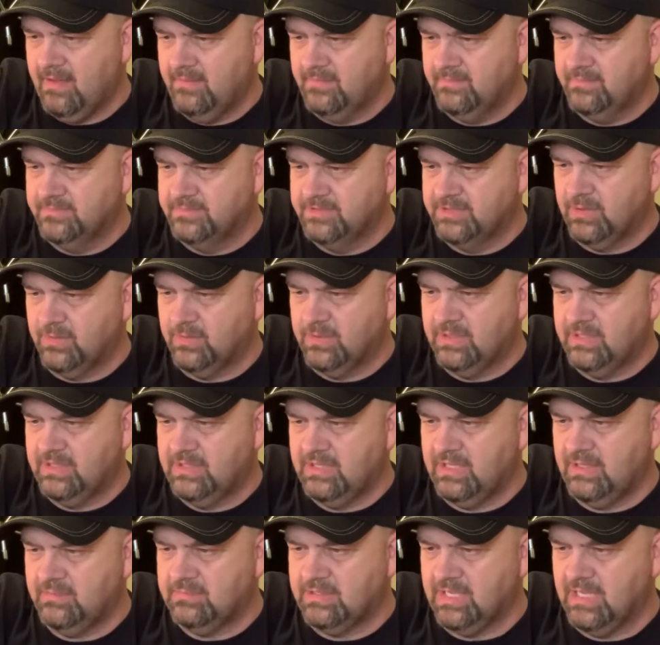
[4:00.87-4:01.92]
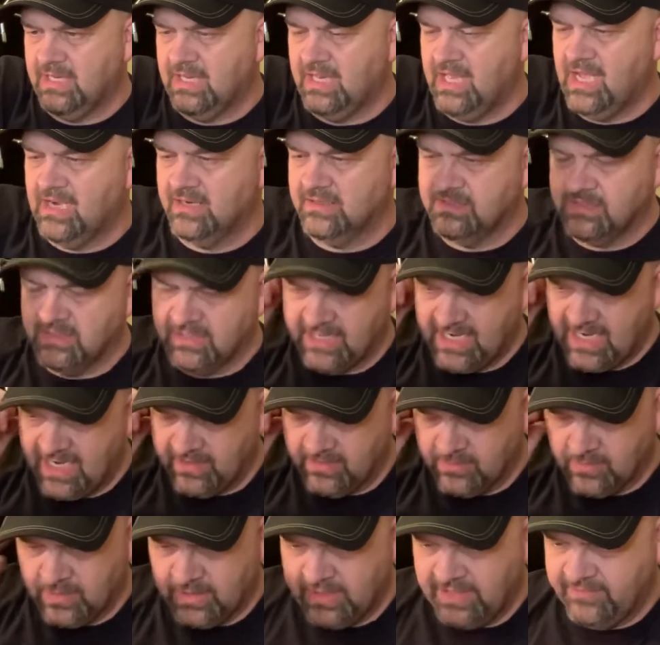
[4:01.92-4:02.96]
So we'll keep that lock nut out of the
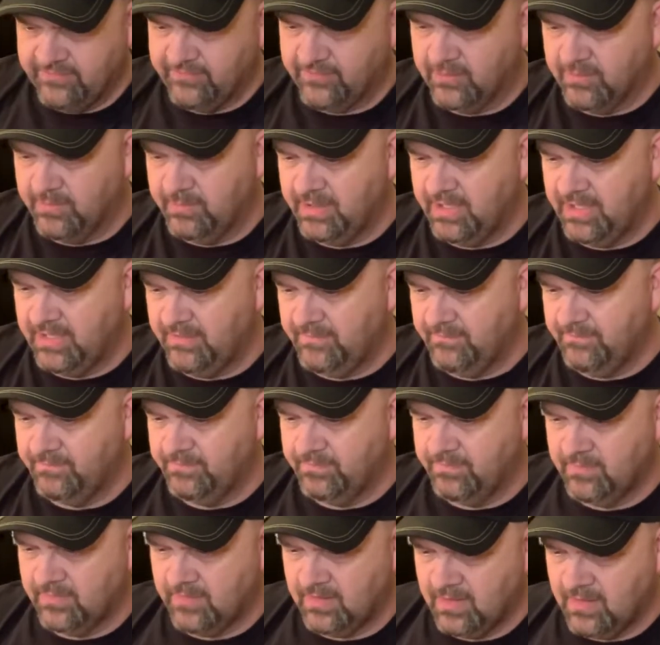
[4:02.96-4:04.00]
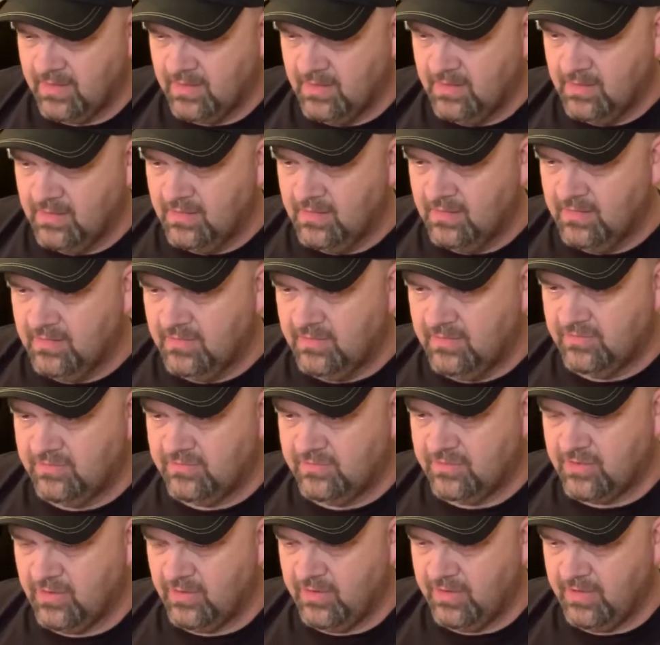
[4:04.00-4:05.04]
way for a minute. Just
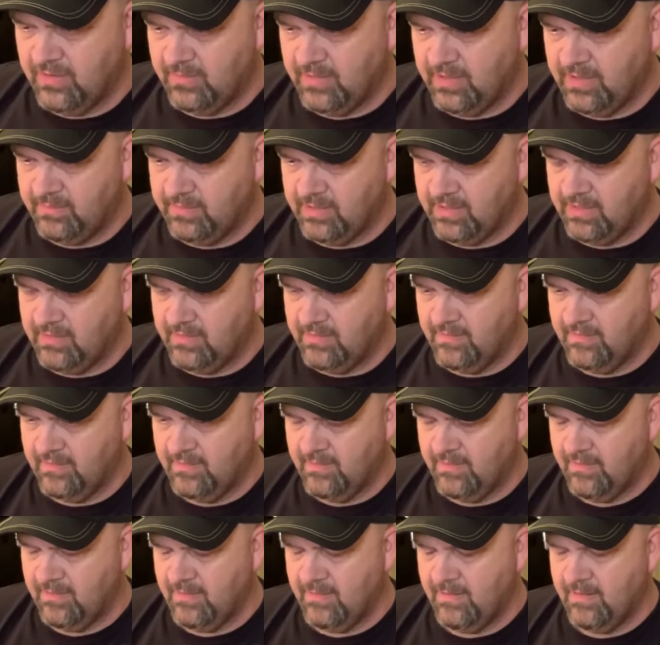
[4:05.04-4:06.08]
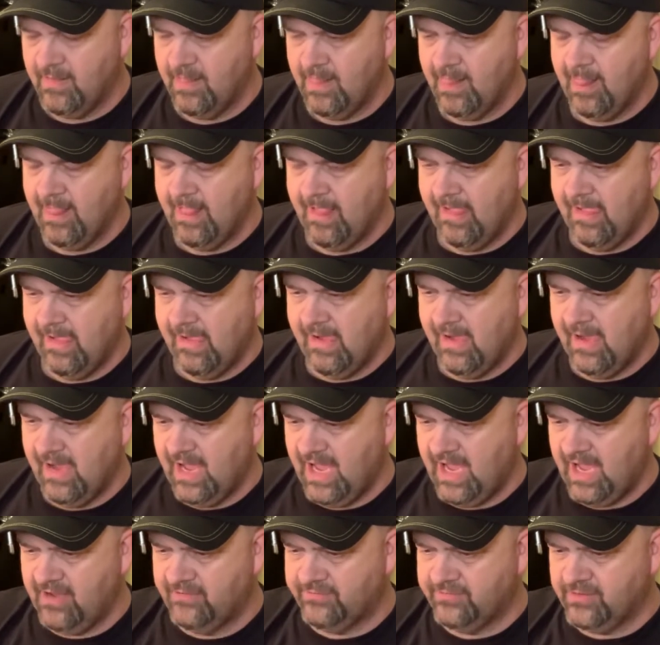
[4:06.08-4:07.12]
turn it maybe
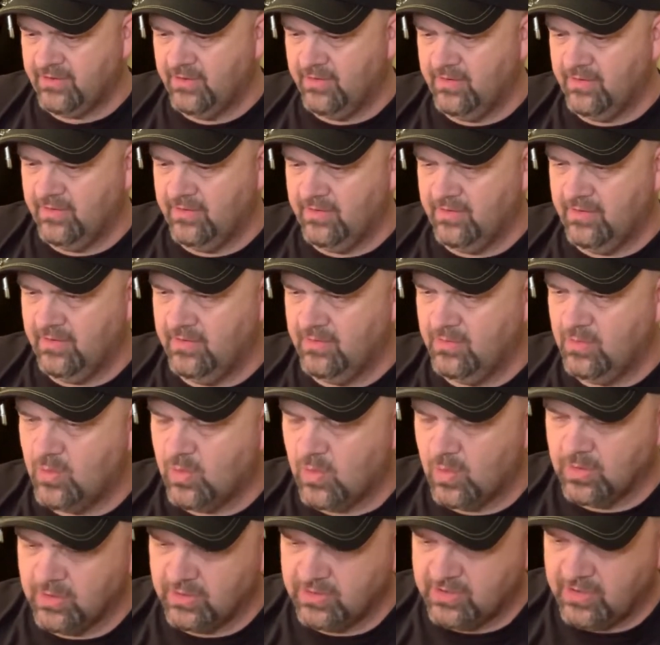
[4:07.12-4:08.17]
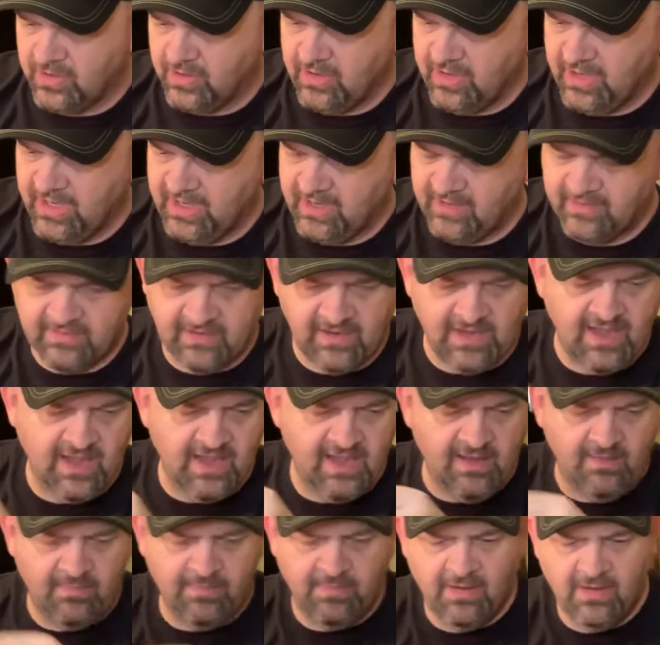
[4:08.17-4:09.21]
half turn, quarter turn at a
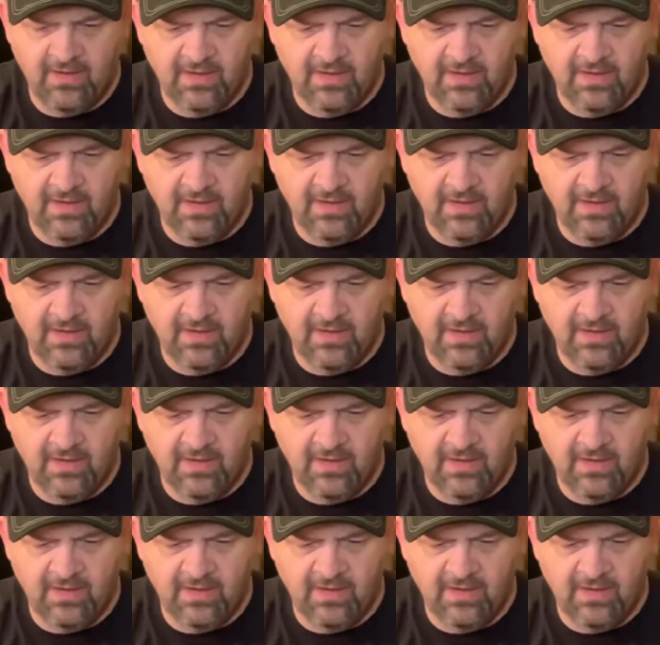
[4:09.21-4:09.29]
time.